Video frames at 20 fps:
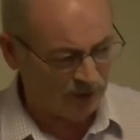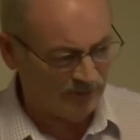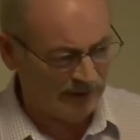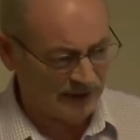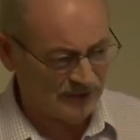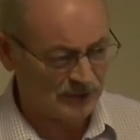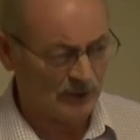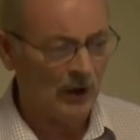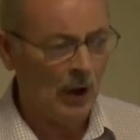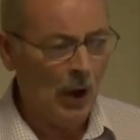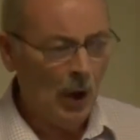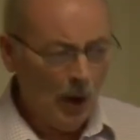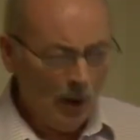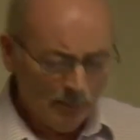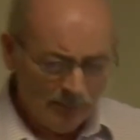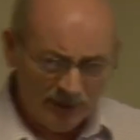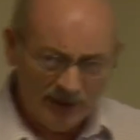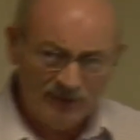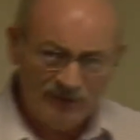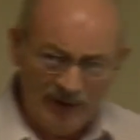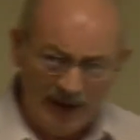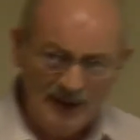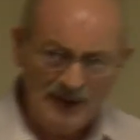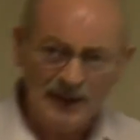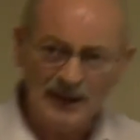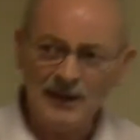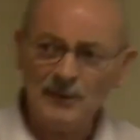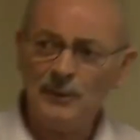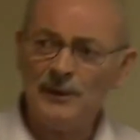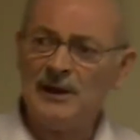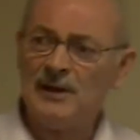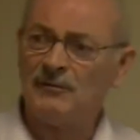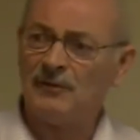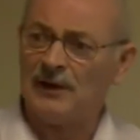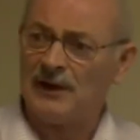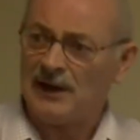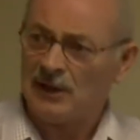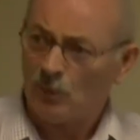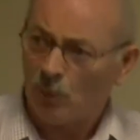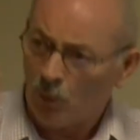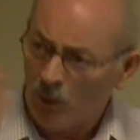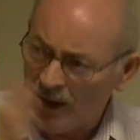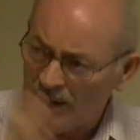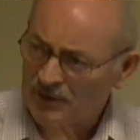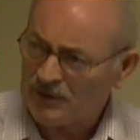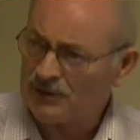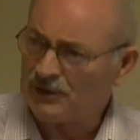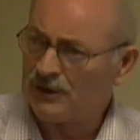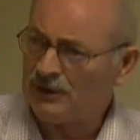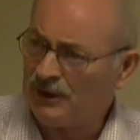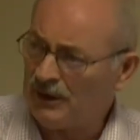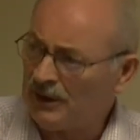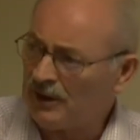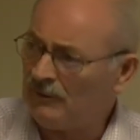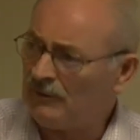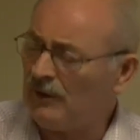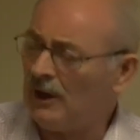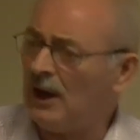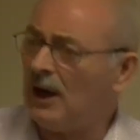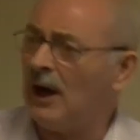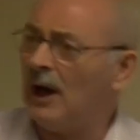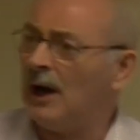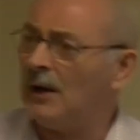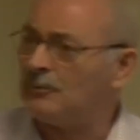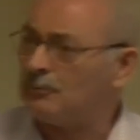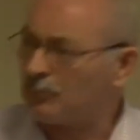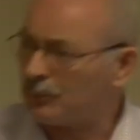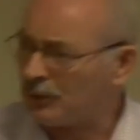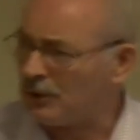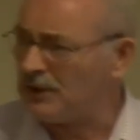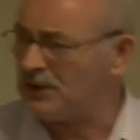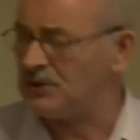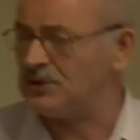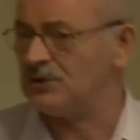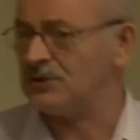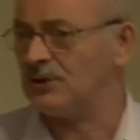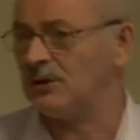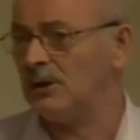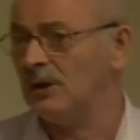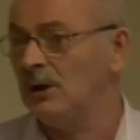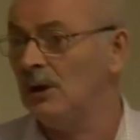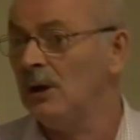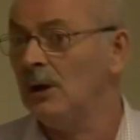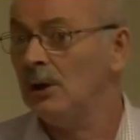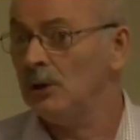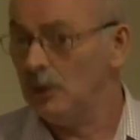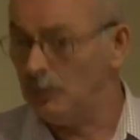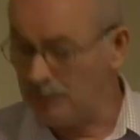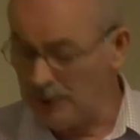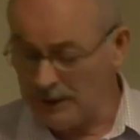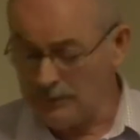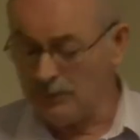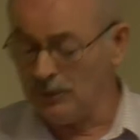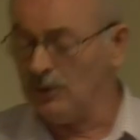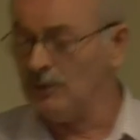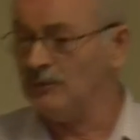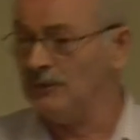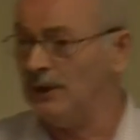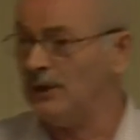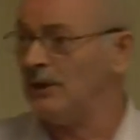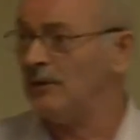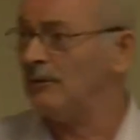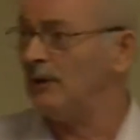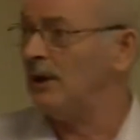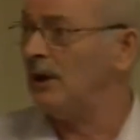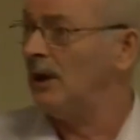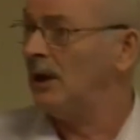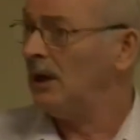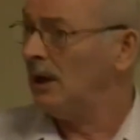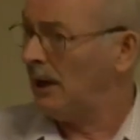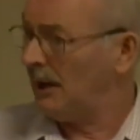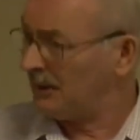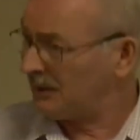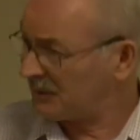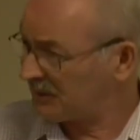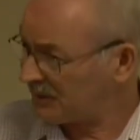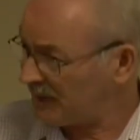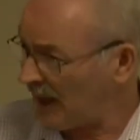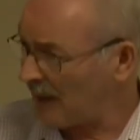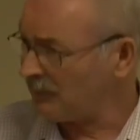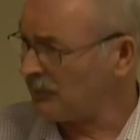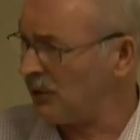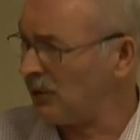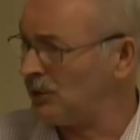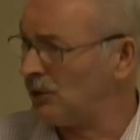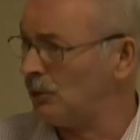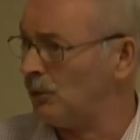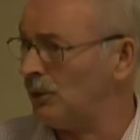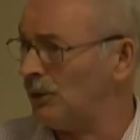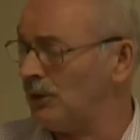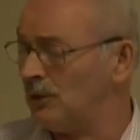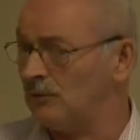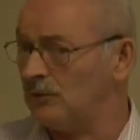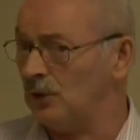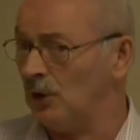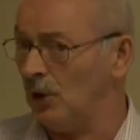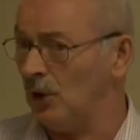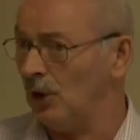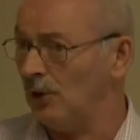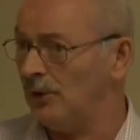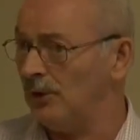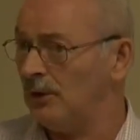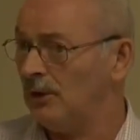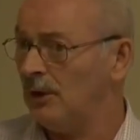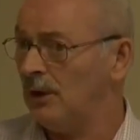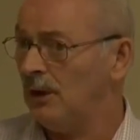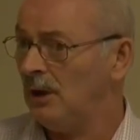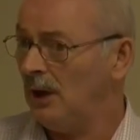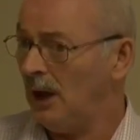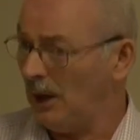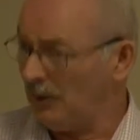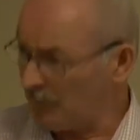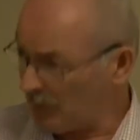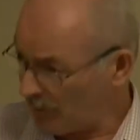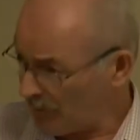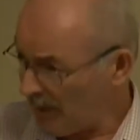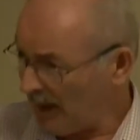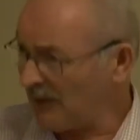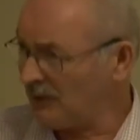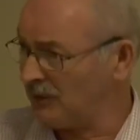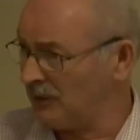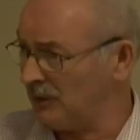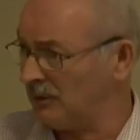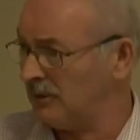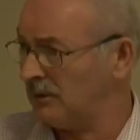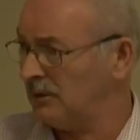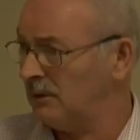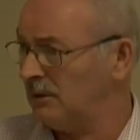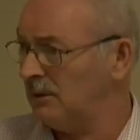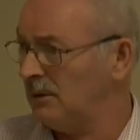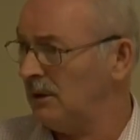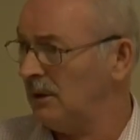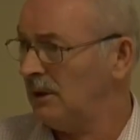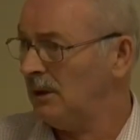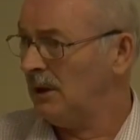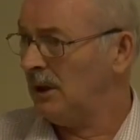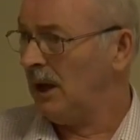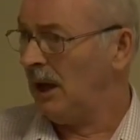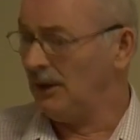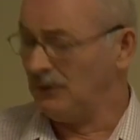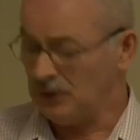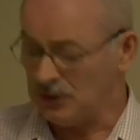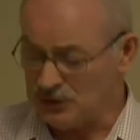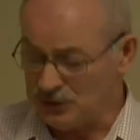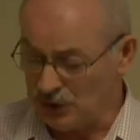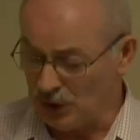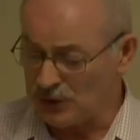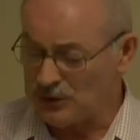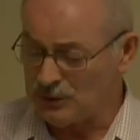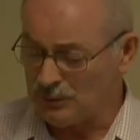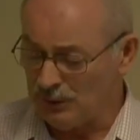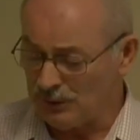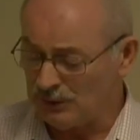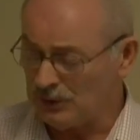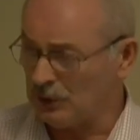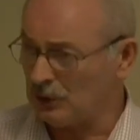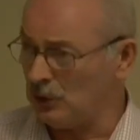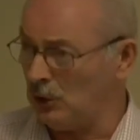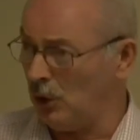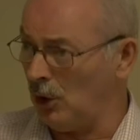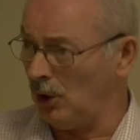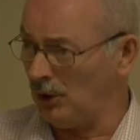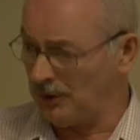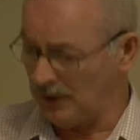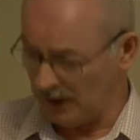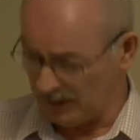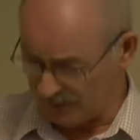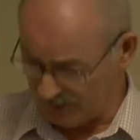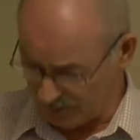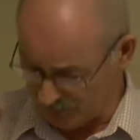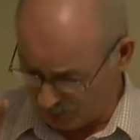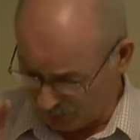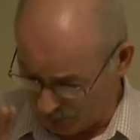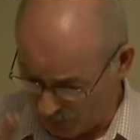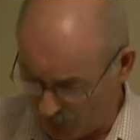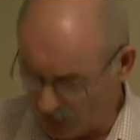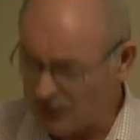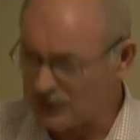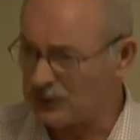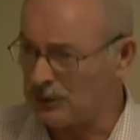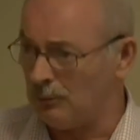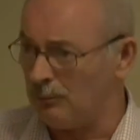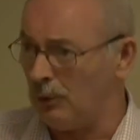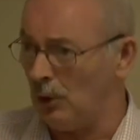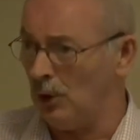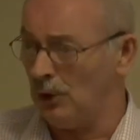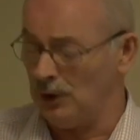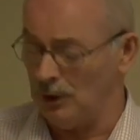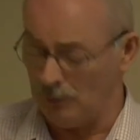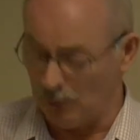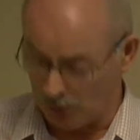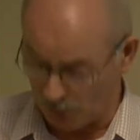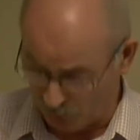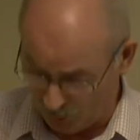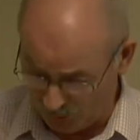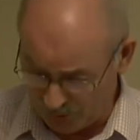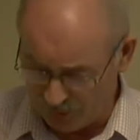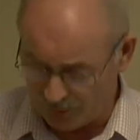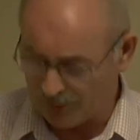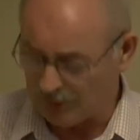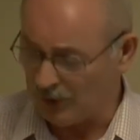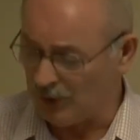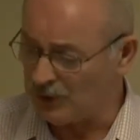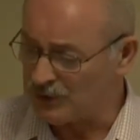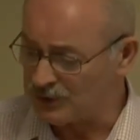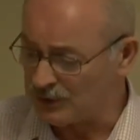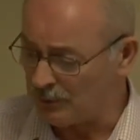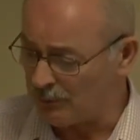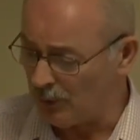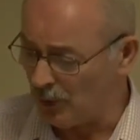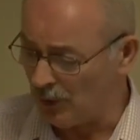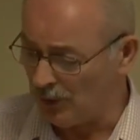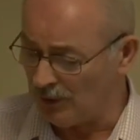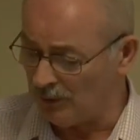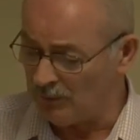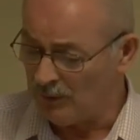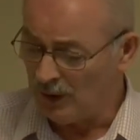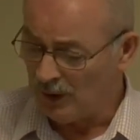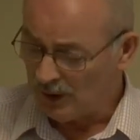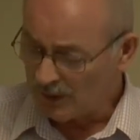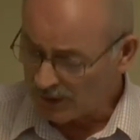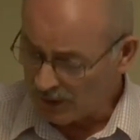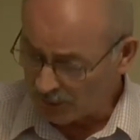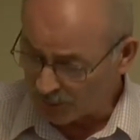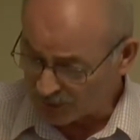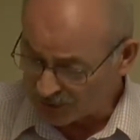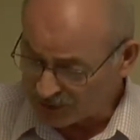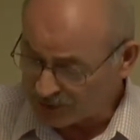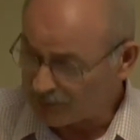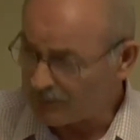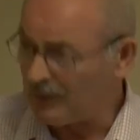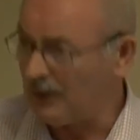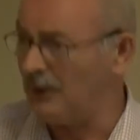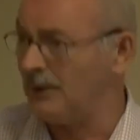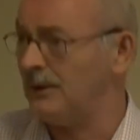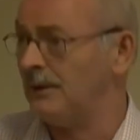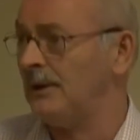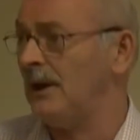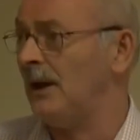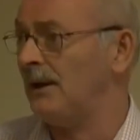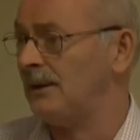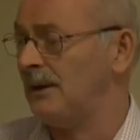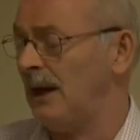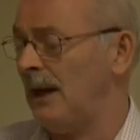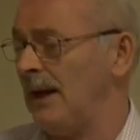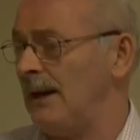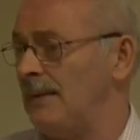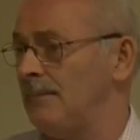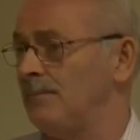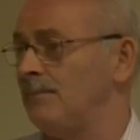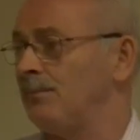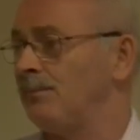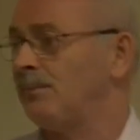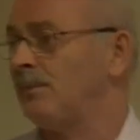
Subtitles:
of that stuff. But eventually, whenever he went to Nineveh and preached, the people of Nineveh accepted the word of God and repented. And the judgment that God had pronounced upon them, or would have pronounced upon them, they were spared at that time.